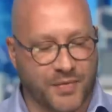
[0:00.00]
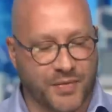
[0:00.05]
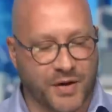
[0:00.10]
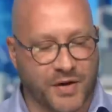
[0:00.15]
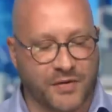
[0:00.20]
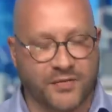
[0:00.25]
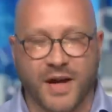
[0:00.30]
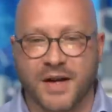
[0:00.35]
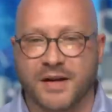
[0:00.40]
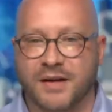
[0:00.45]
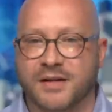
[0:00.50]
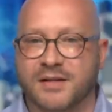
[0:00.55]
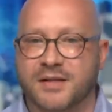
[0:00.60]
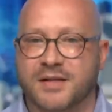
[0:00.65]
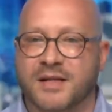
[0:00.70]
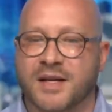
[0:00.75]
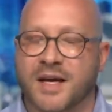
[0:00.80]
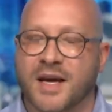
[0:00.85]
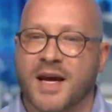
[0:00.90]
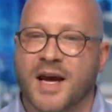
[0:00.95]
the
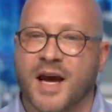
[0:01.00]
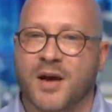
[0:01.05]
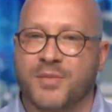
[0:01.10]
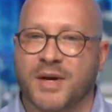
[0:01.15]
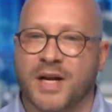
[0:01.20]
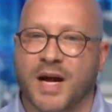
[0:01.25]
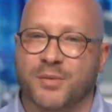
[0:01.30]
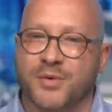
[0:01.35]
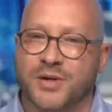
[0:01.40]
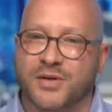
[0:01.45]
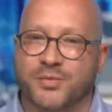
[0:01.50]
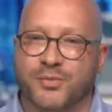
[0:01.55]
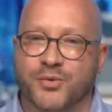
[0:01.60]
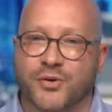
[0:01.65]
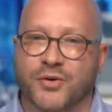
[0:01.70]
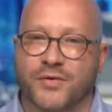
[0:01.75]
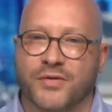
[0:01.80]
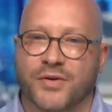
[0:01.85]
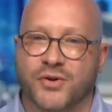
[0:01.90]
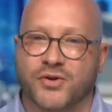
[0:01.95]
defendants have been able to
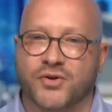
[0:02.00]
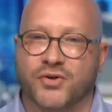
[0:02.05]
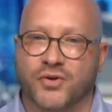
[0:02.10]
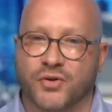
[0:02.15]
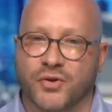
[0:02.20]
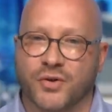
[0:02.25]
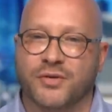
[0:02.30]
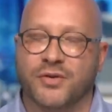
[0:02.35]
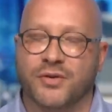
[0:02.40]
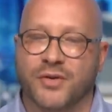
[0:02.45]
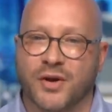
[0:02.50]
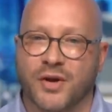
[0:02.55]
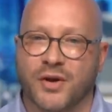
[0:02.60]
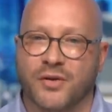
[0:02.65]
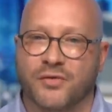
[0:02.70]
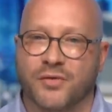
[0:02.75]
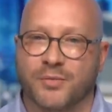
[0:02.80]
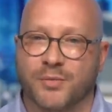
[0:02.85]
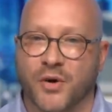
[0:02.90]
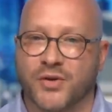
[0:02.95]
prove the truth
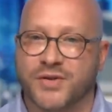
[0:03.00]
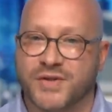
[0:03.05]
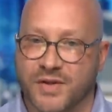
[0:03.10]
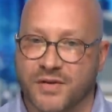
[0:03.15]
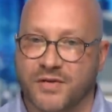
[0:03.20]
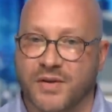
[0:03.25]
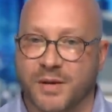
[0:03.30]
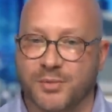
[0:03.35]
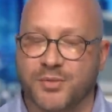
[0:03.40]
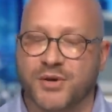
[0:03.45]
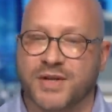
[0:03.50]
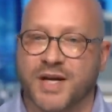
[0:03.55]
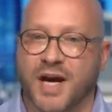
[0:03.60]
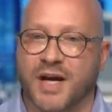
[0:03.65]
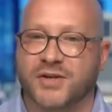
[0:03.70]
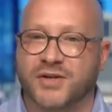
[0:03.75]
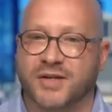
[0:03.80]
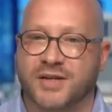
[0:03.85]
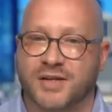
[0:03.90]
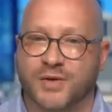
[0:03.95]
of most of the
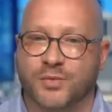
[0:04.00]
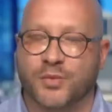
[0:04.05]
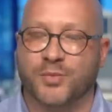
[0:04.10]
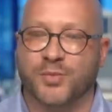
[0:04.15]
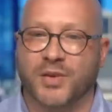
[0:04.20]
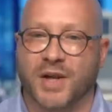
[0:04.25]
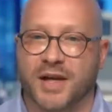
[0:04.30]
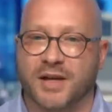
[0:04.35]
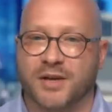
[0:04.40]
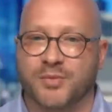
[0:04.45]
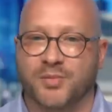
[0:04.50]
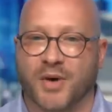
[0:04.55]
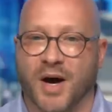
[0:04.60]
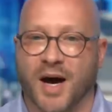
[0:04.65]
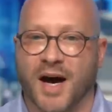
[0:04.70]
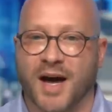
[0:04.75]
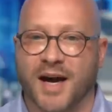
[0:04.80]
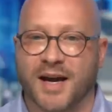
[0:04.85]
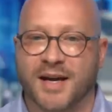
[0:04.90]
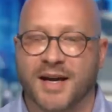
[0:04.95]
imputations that were pleaded
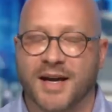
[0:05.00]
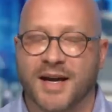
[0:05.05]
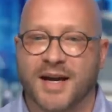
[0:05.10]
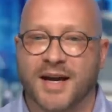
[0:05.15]
by,